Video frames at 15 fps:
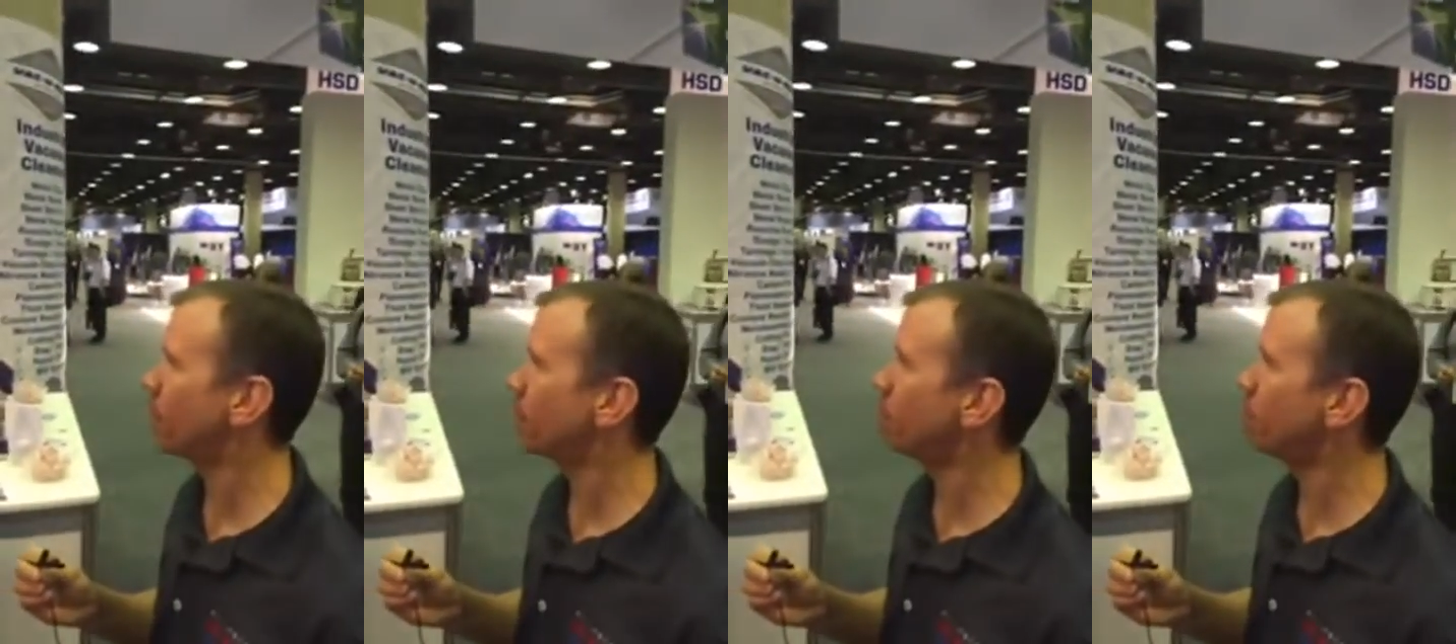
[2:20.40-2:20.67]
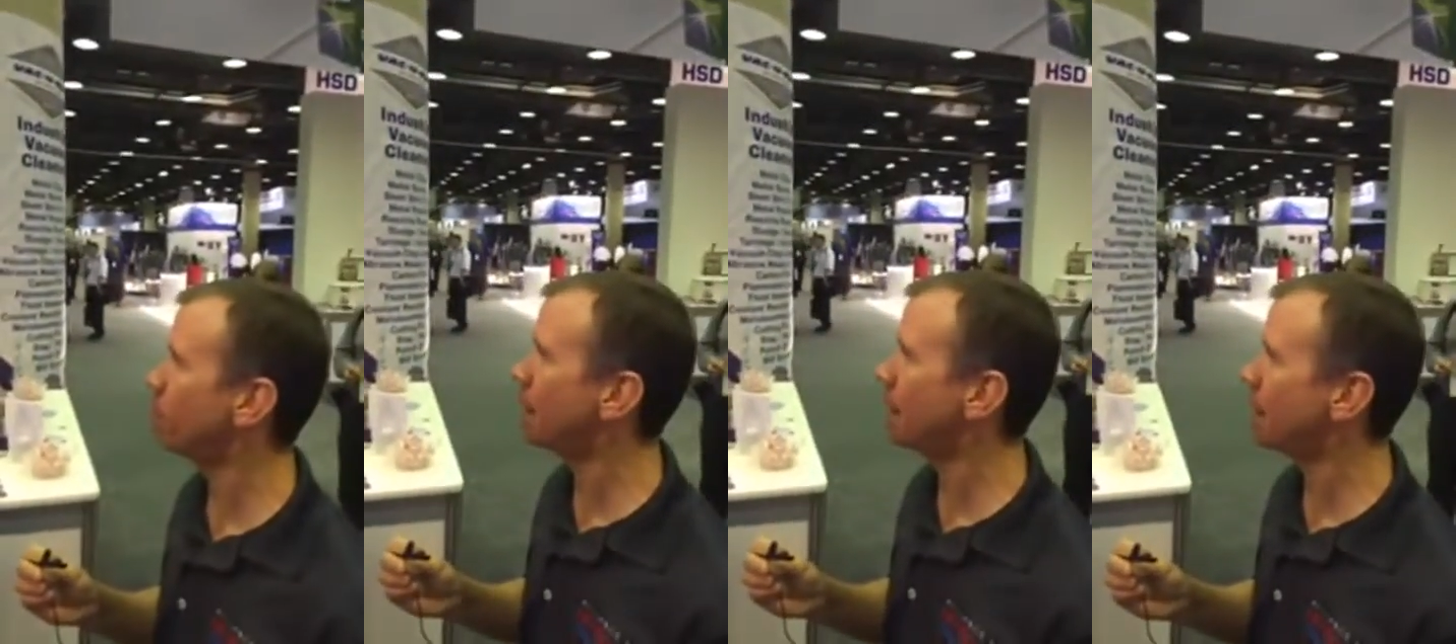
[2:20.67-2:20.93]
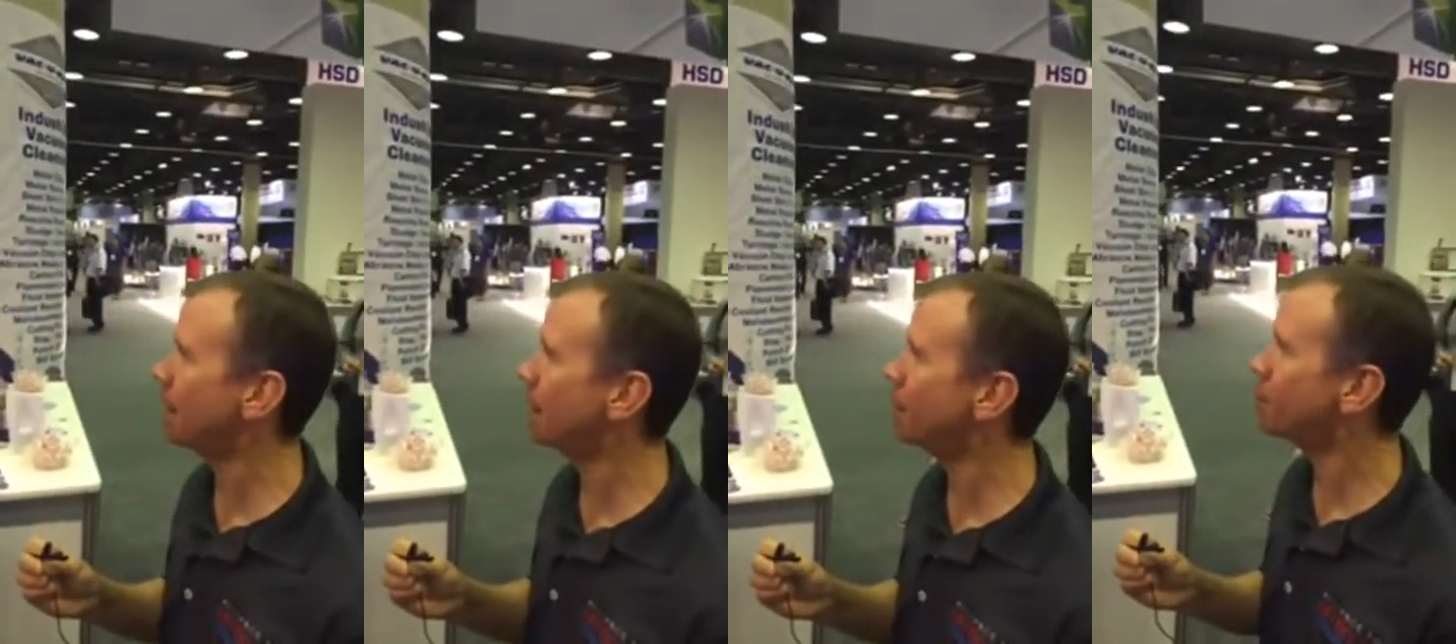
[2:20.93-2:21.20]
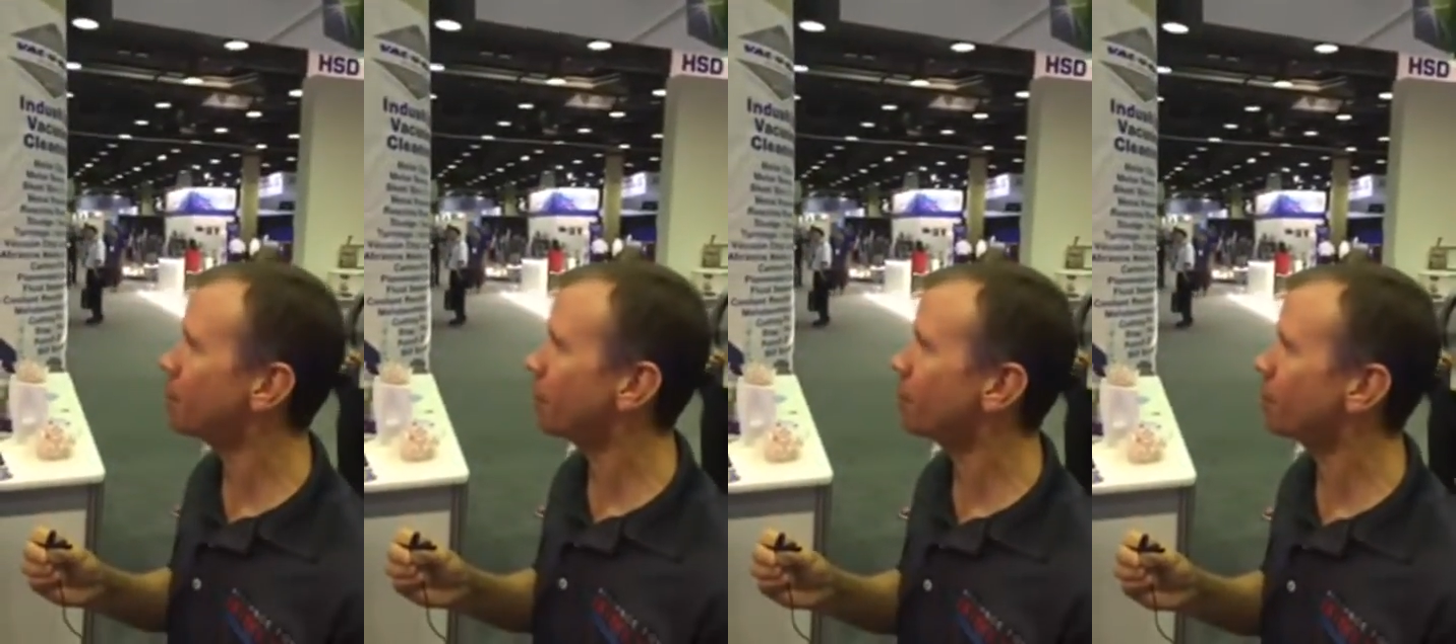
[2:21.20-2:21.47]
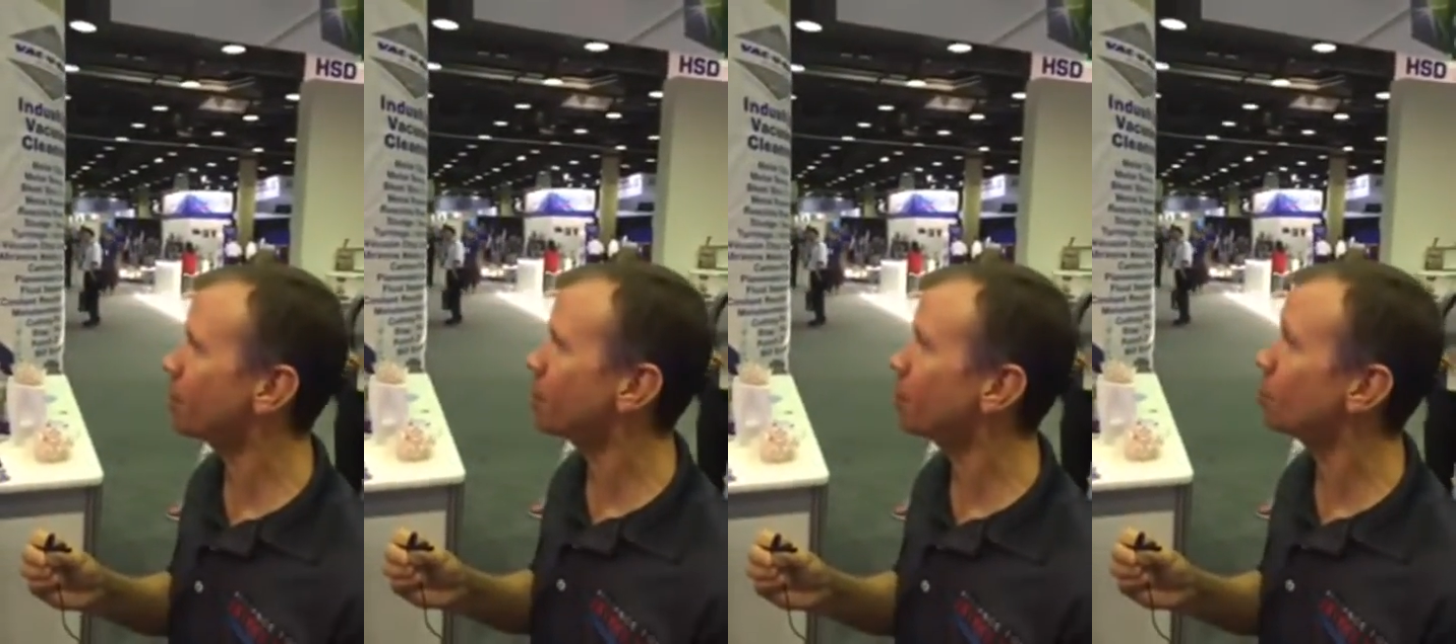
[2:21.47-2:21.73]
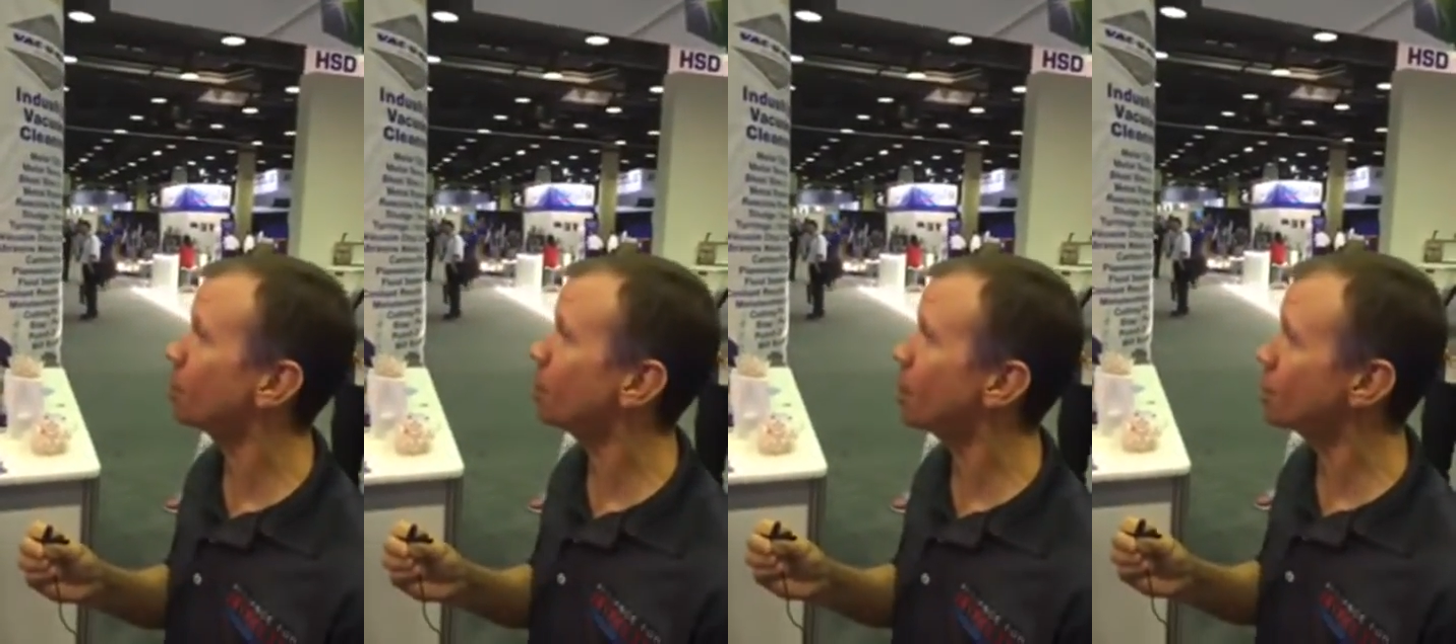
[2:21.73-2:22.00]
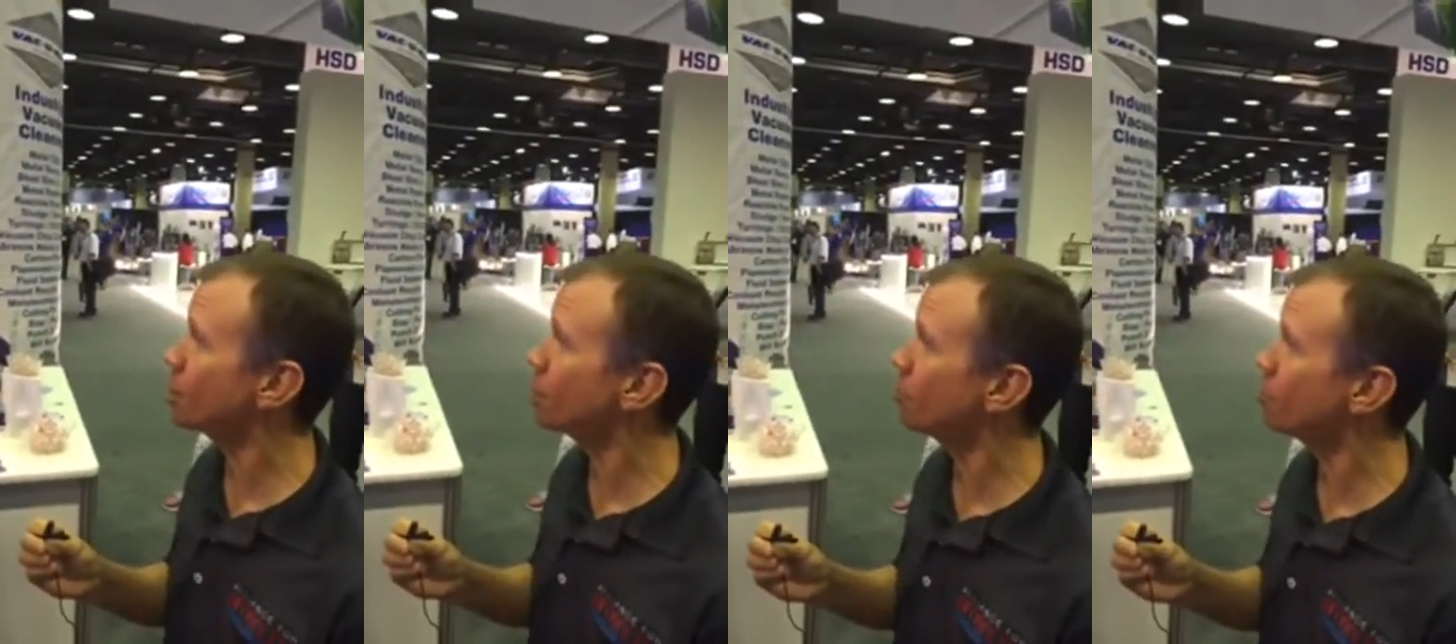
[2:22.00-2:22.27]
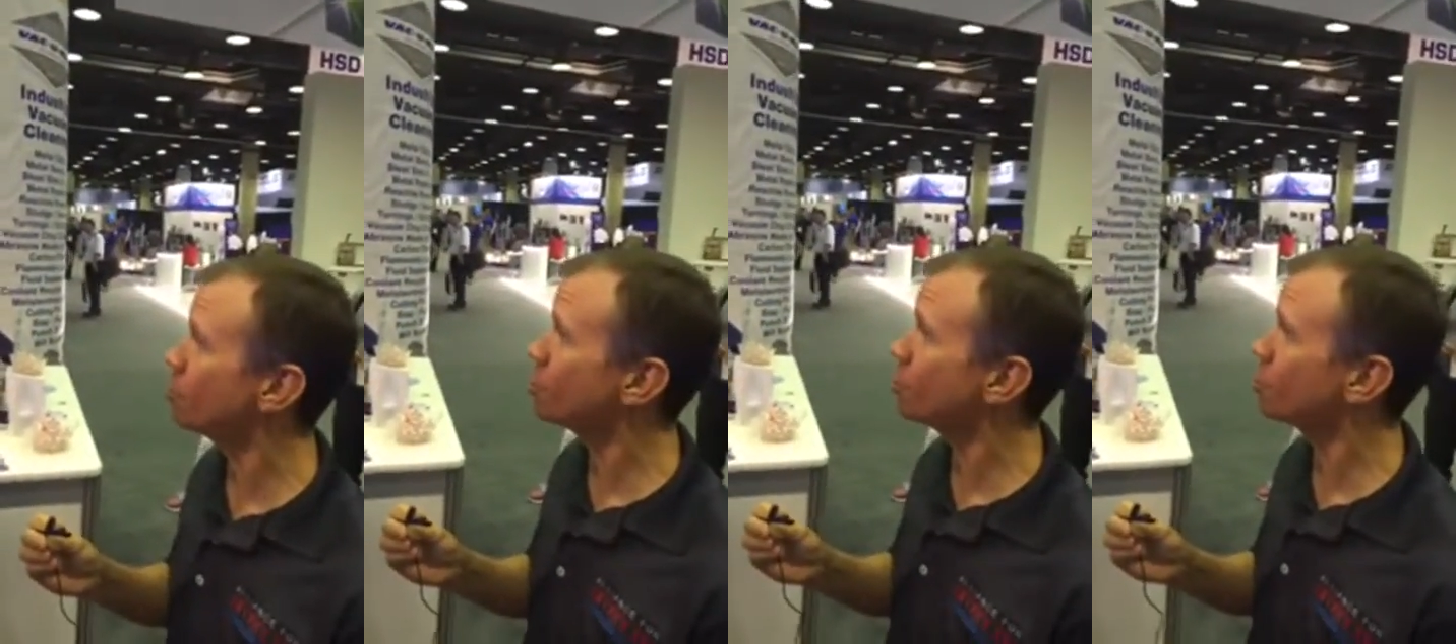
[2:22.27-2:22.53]
mean something to your
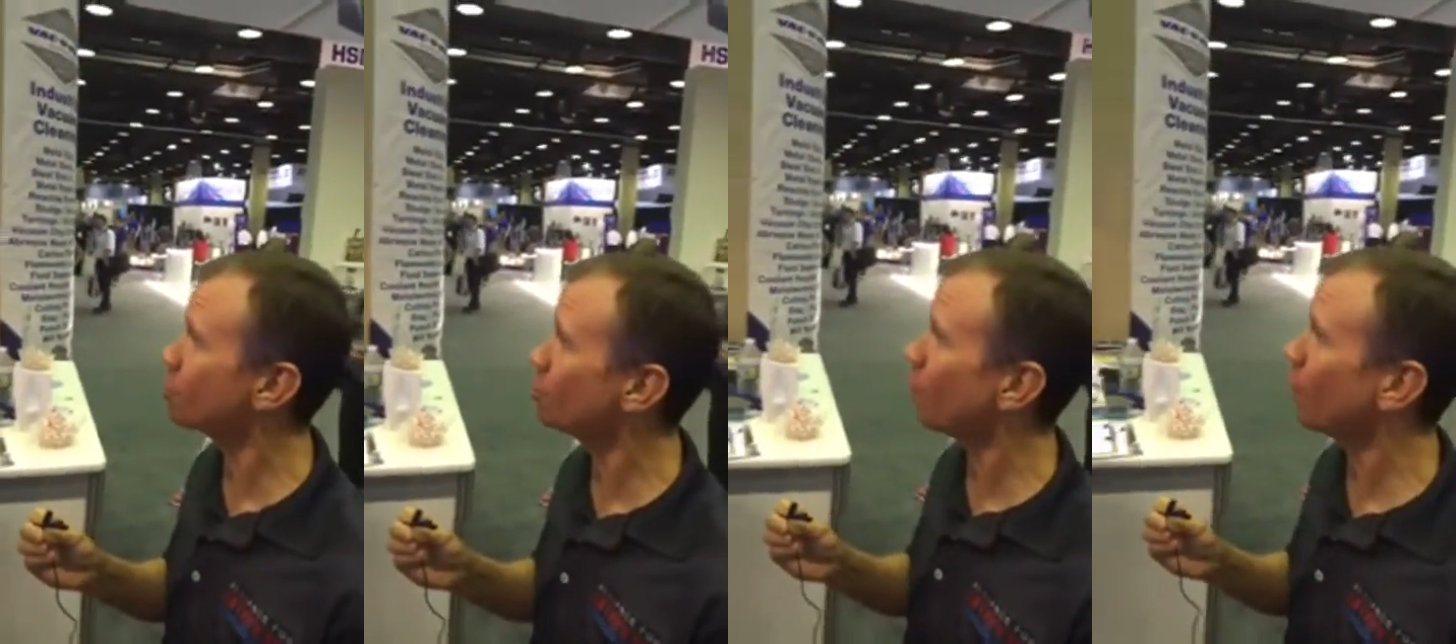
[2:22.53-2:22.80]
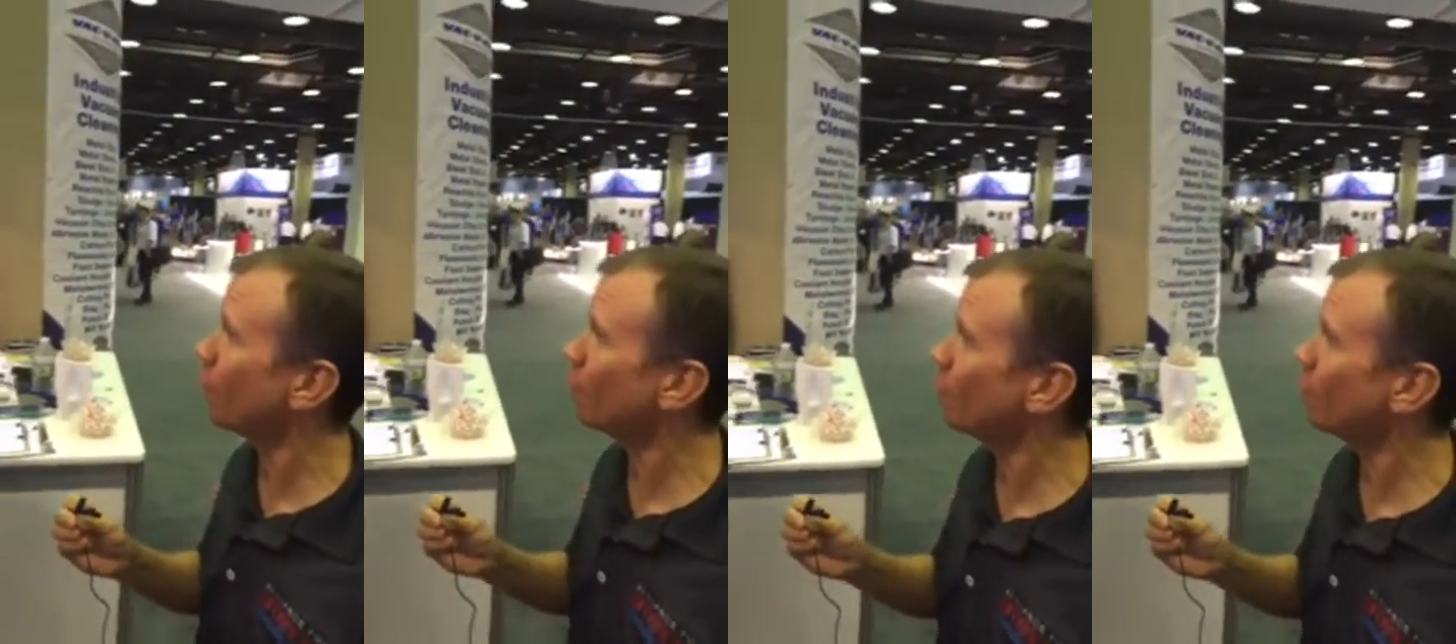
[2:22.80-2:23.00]
customers as well?